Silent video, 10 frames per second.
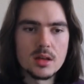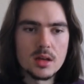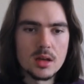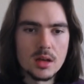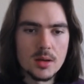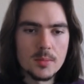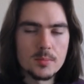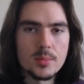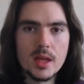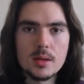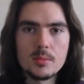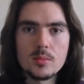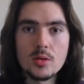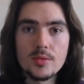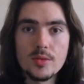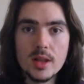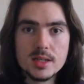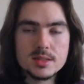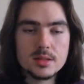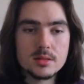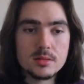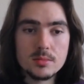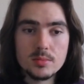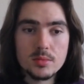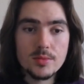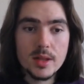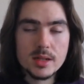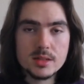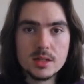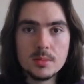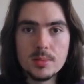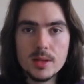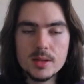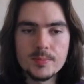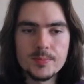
playing prophylactical play.